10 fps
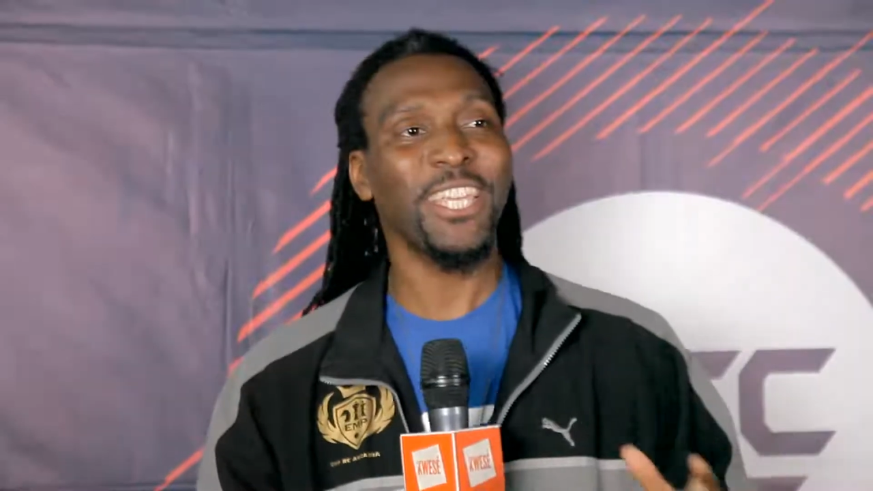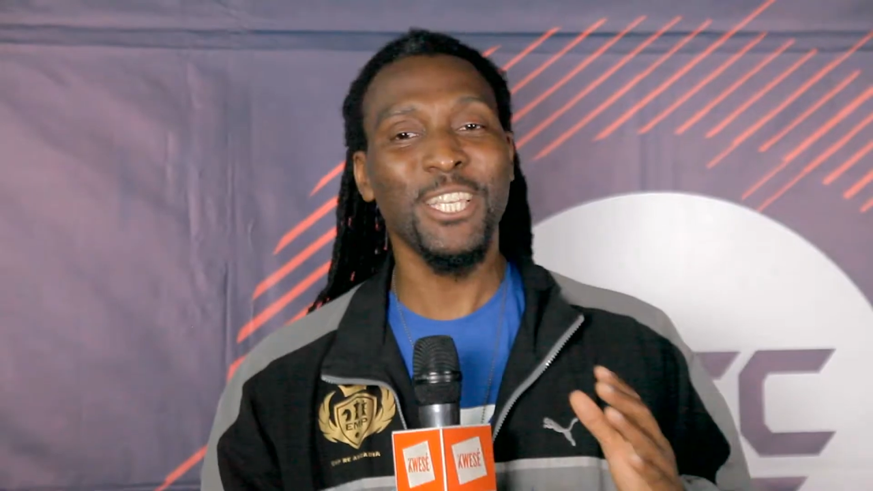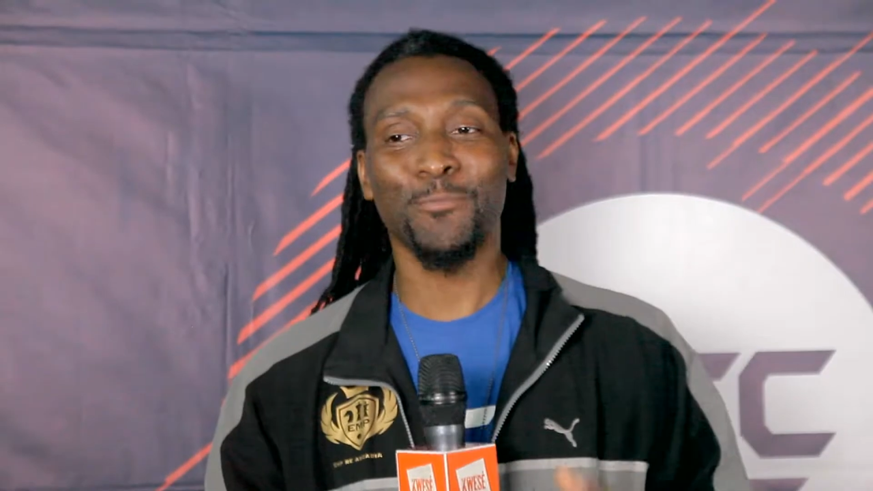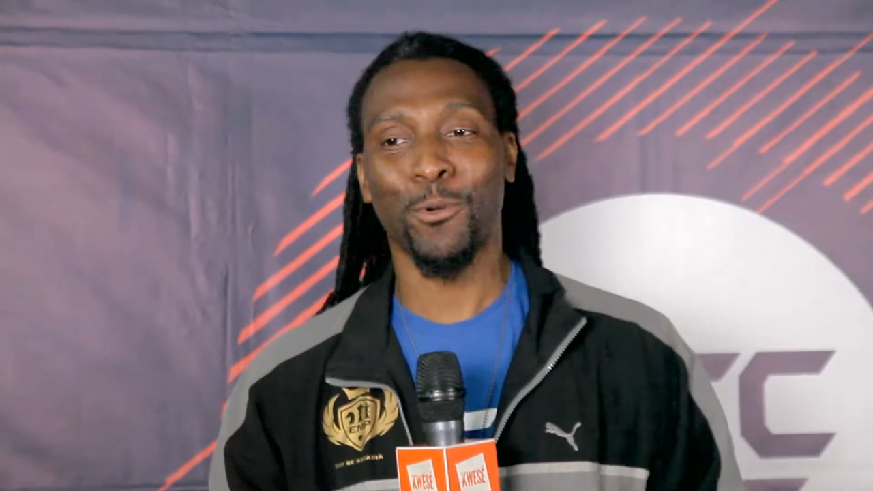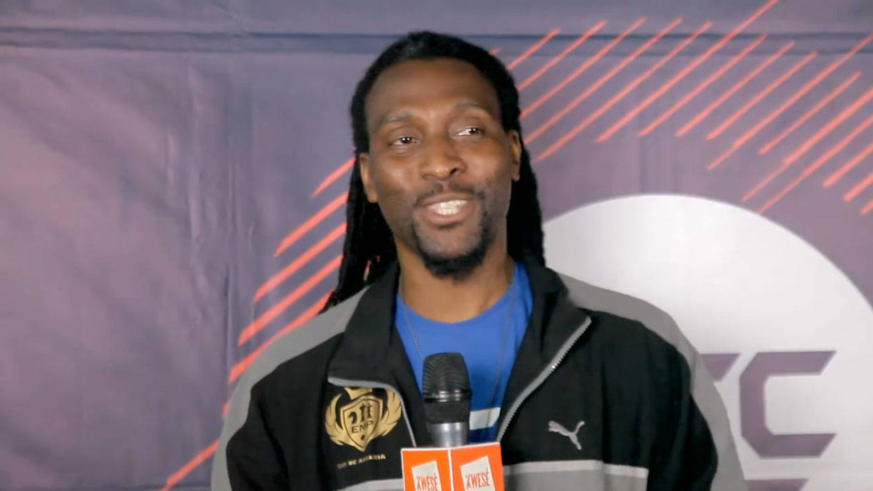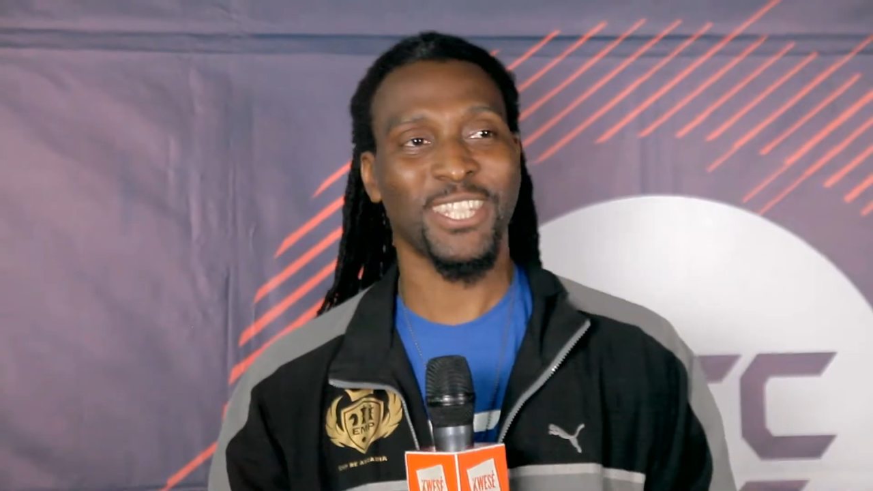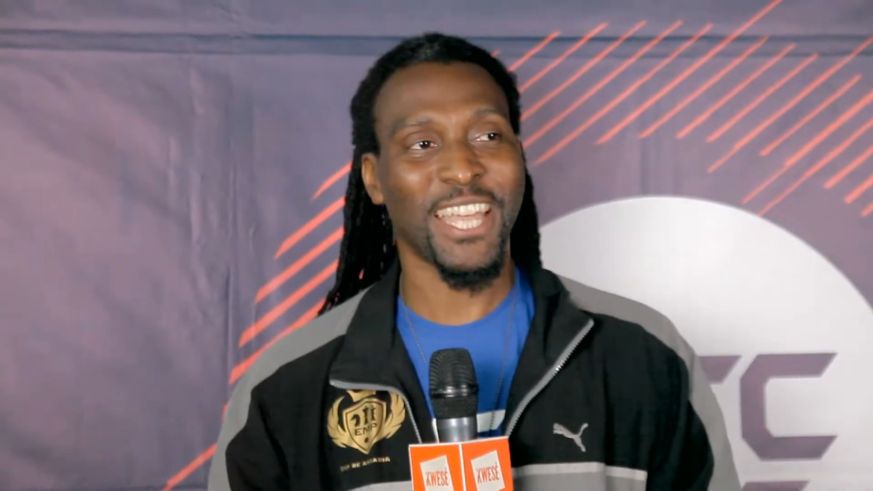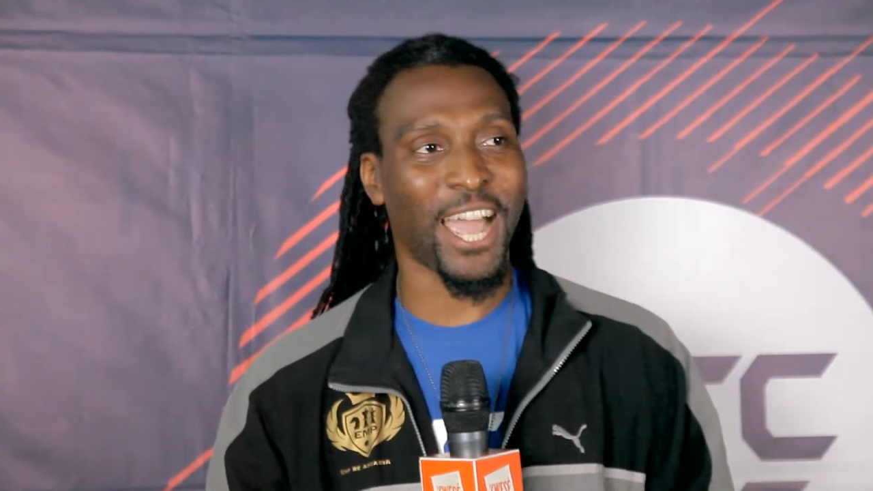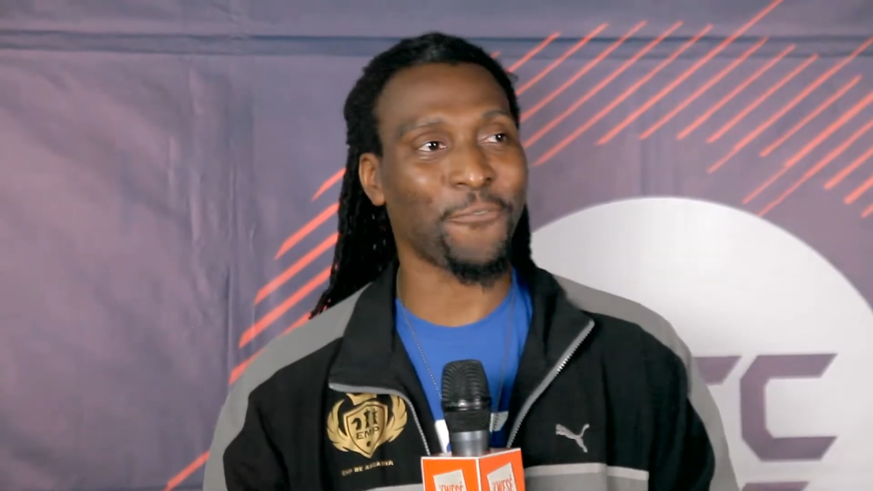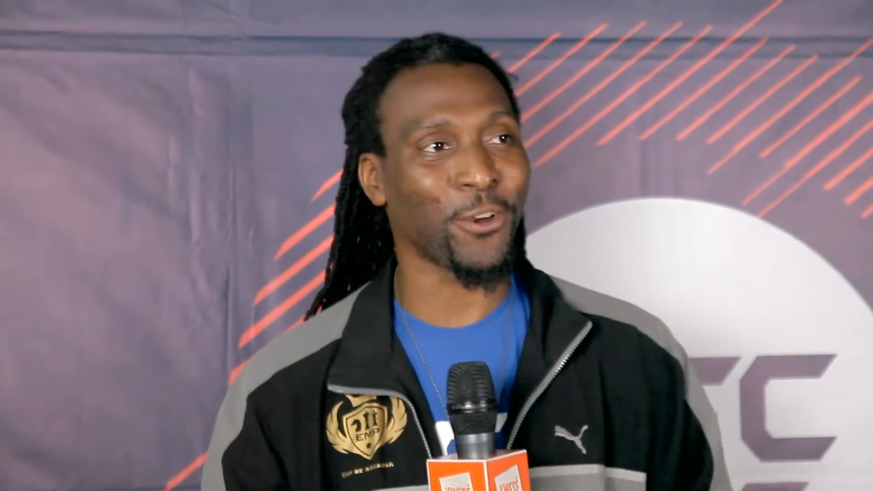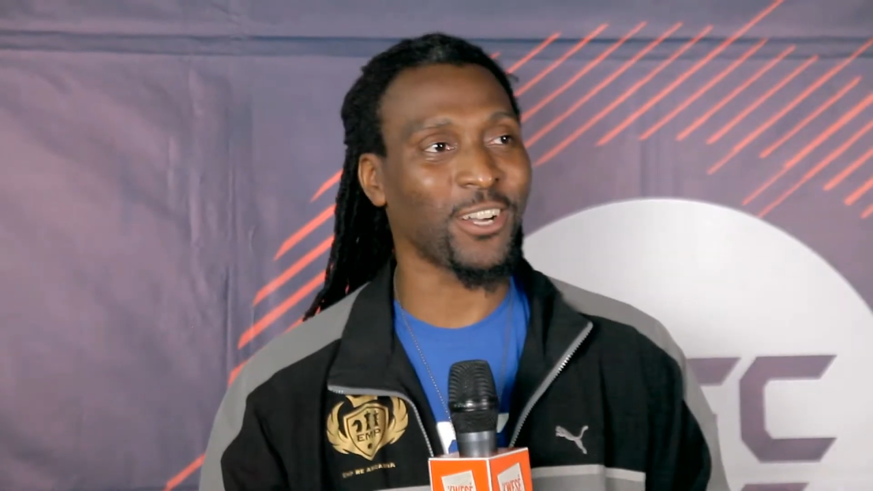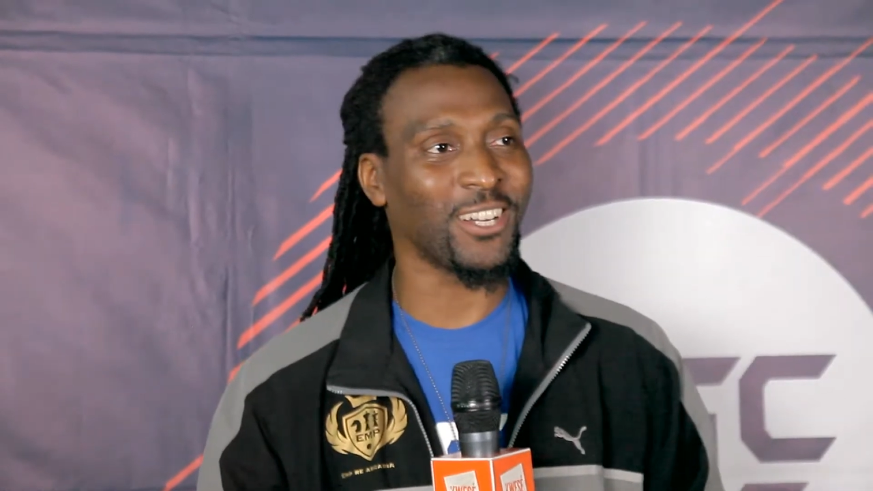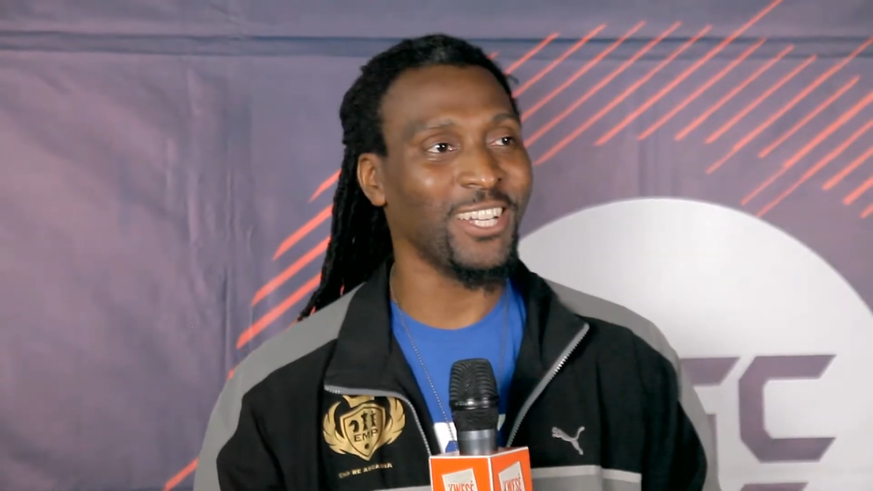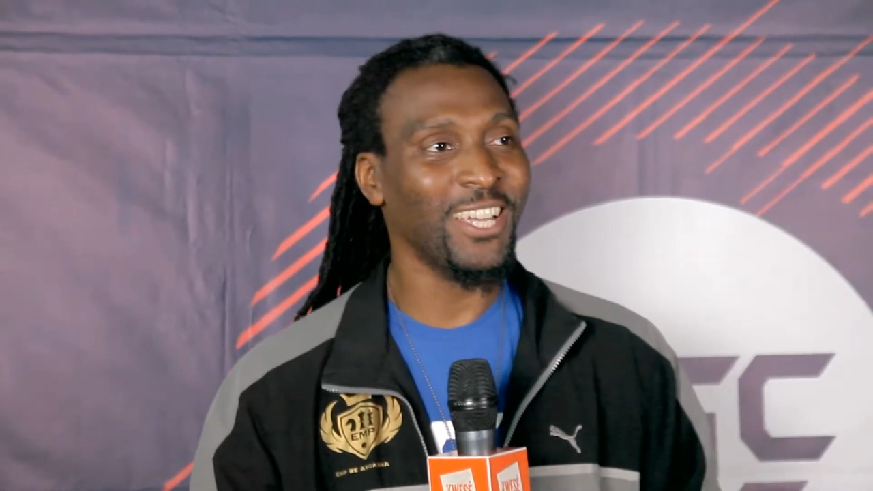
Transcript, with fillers: esports in Africa